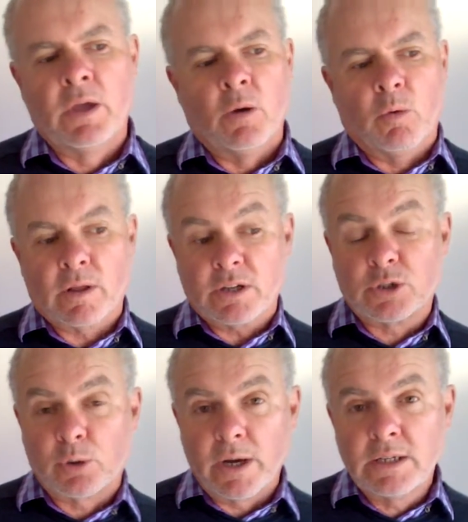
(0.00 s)
what are the
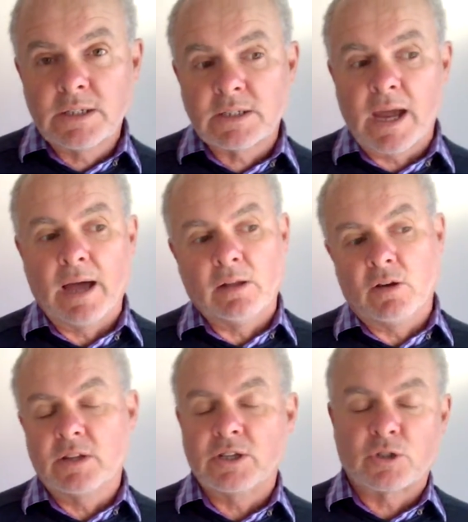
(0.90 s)
trends, how long
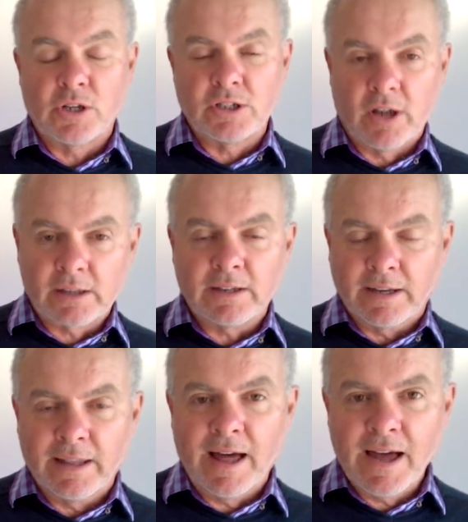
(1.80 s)
are those trends likely to
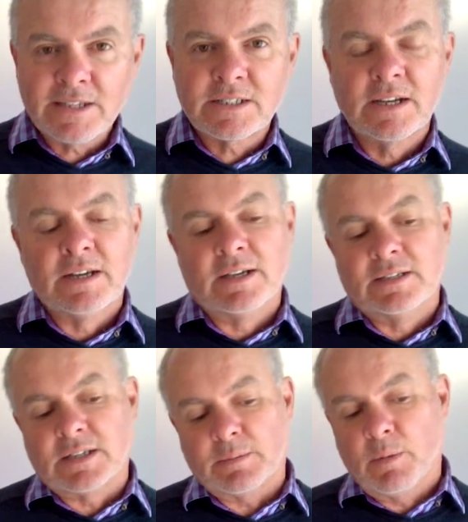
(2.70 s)
last.
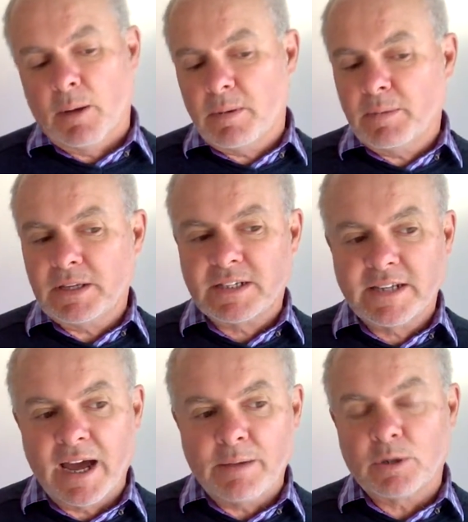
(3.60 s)
Something might be big
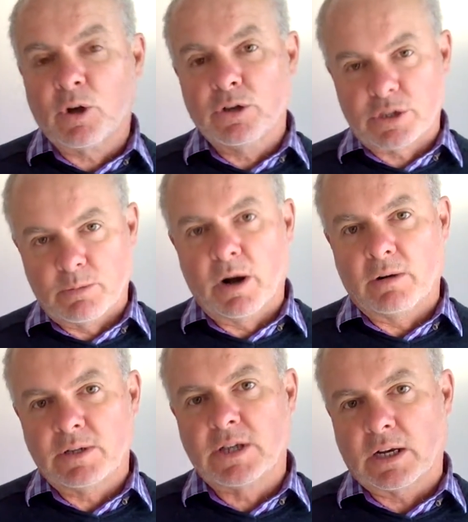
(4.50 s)
today but gone tomorrow
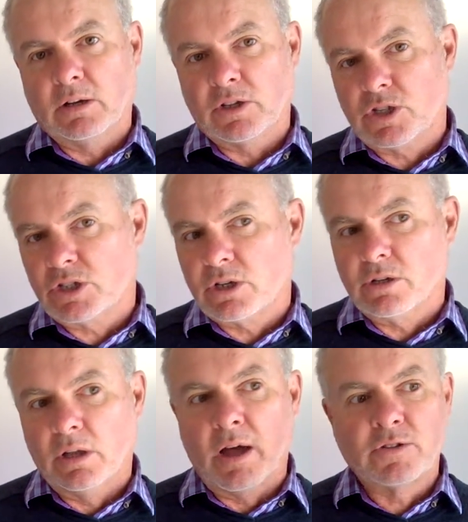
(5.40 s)
in technology. So the
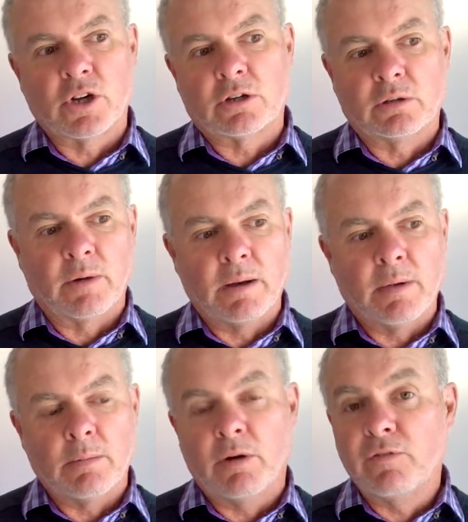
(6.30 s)
life cycle around
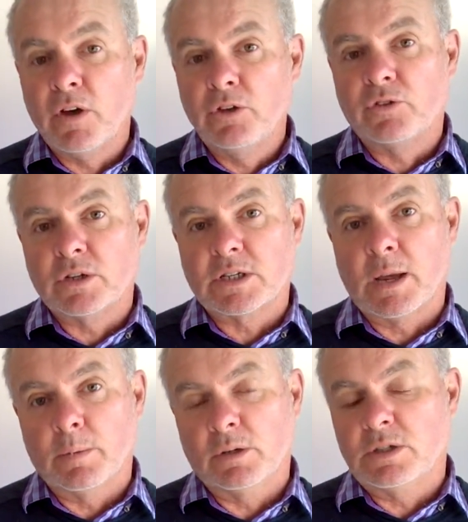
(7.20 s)
mobile phones, for
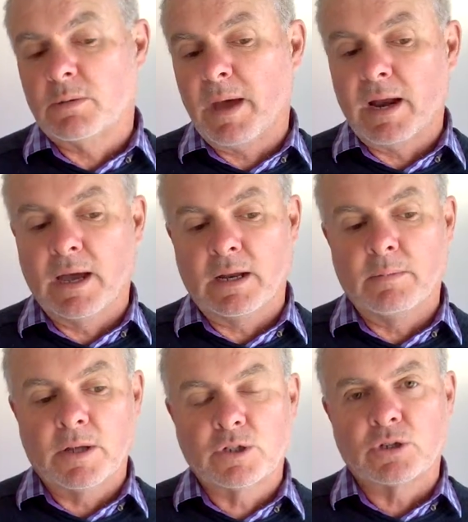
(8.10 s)
example, is about 18
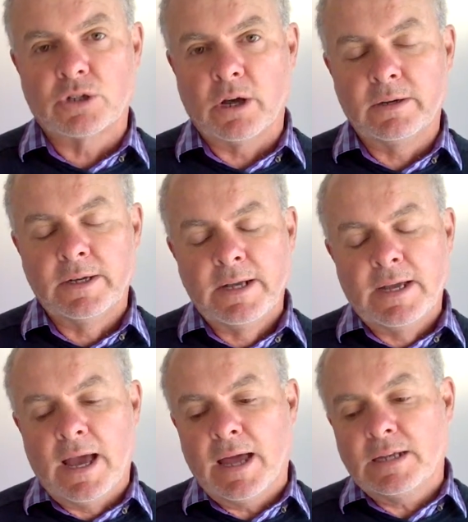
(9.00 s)
months or so.
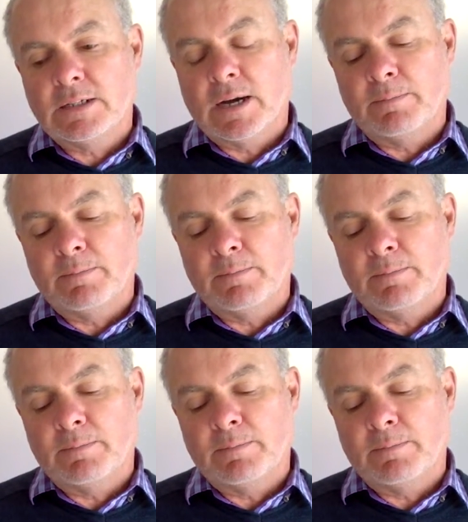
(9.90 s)
And